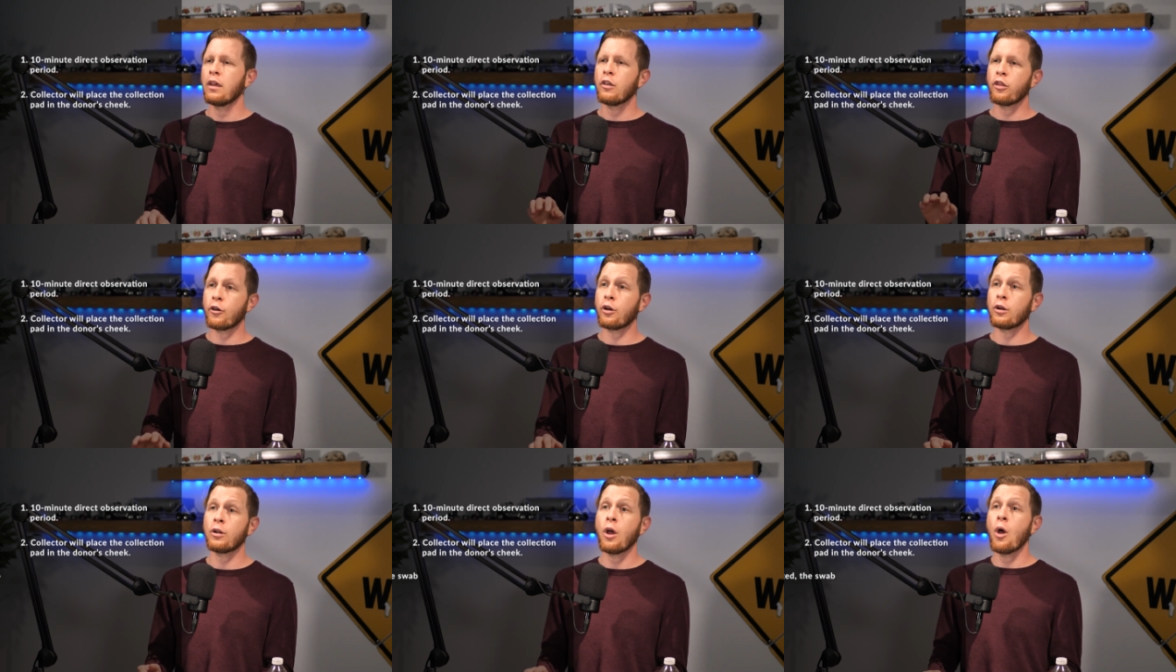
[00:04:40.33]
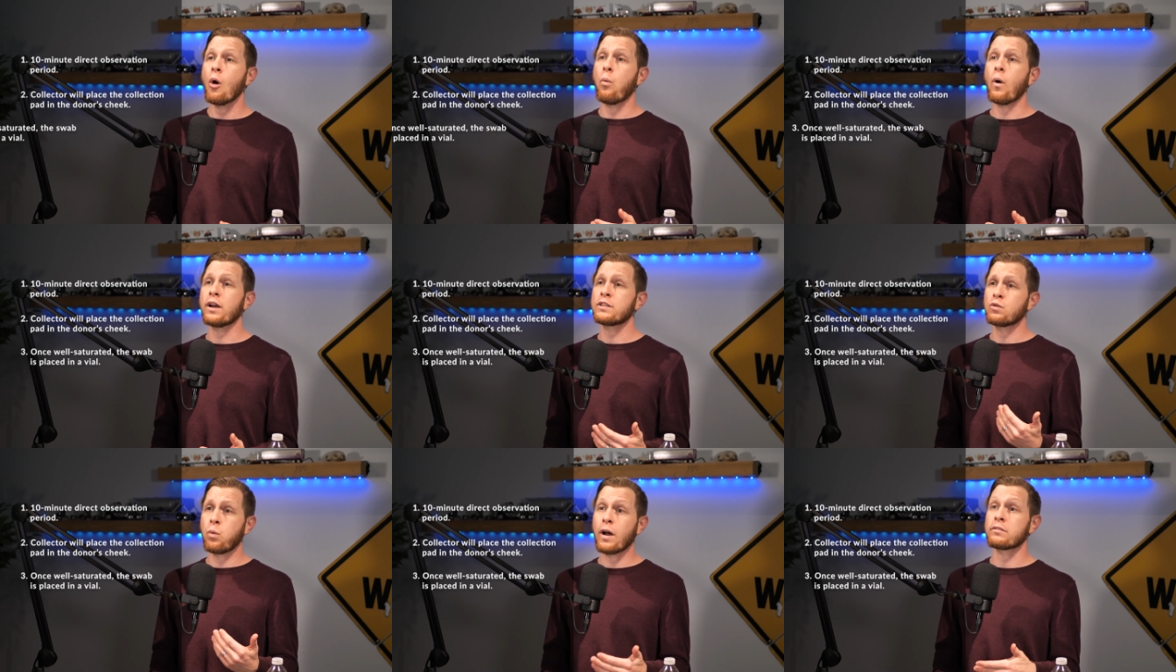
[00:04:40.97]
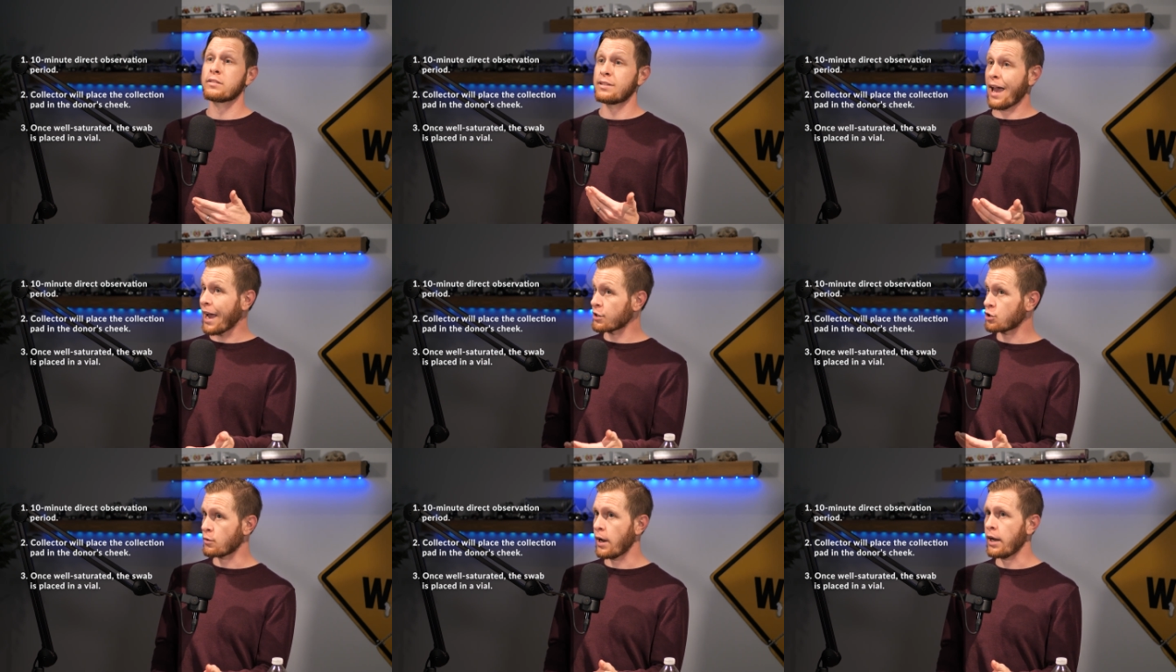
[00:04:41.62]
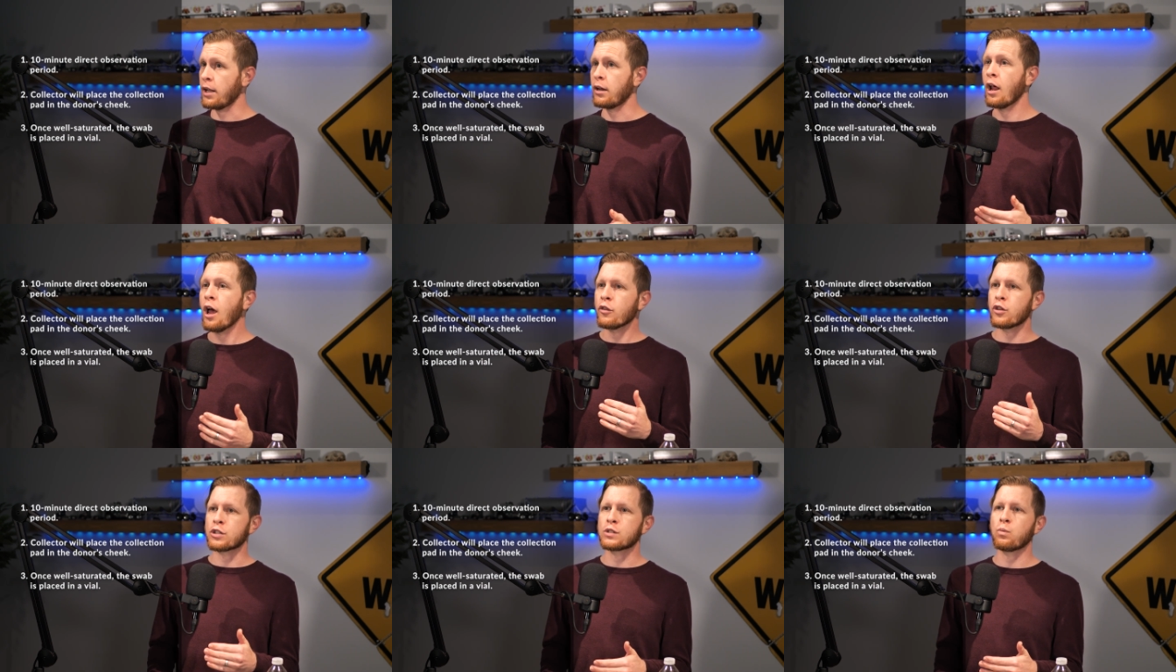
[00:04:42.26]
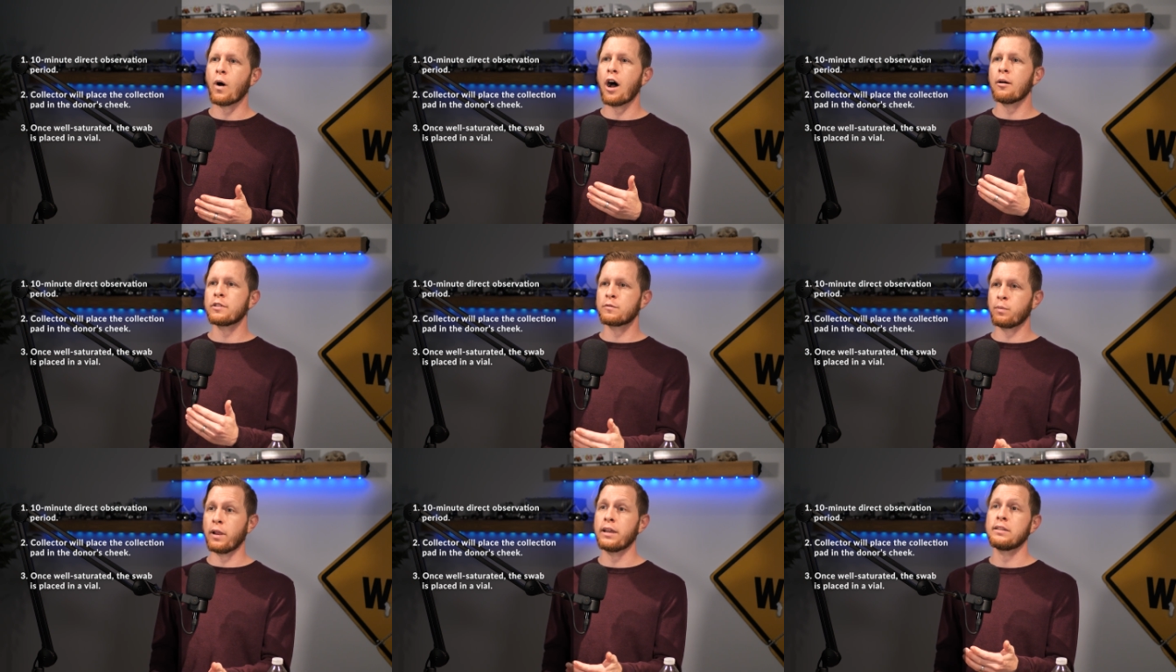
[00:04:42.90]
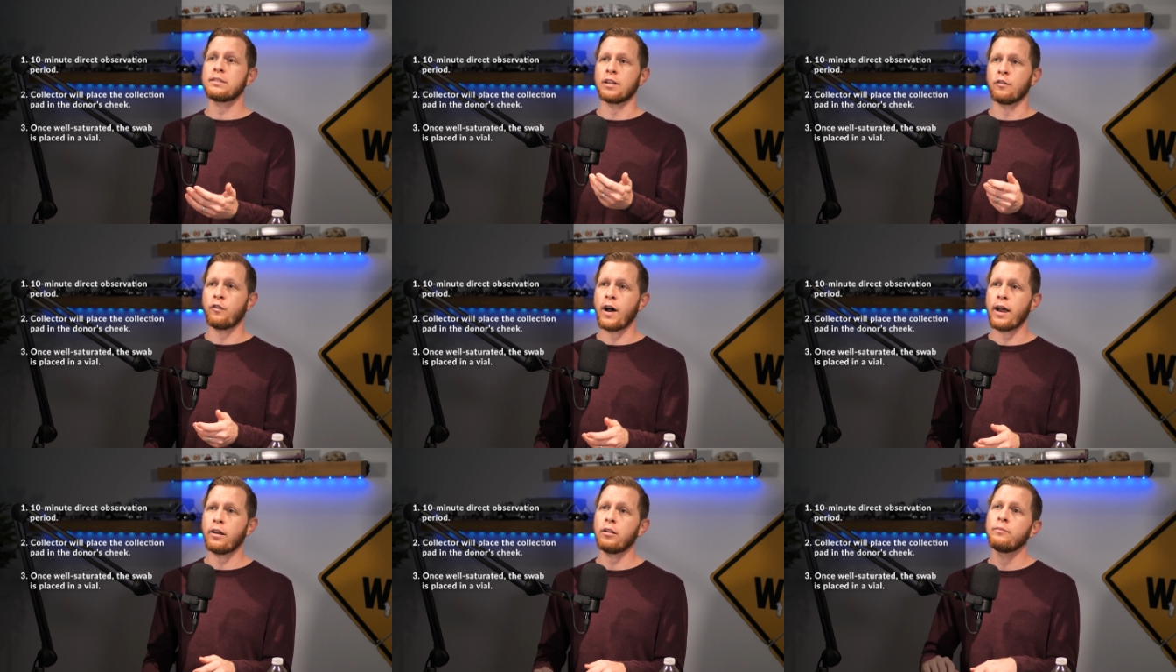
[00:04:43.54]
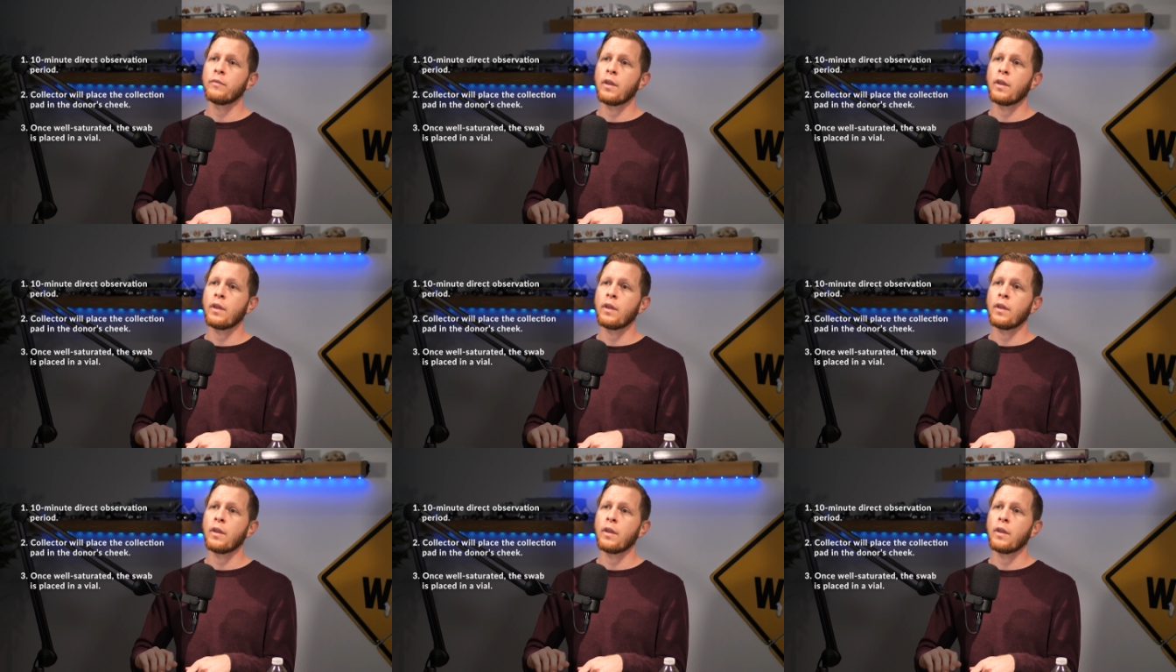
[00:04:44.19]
Third, once well saturated, the swab is placed in a vial,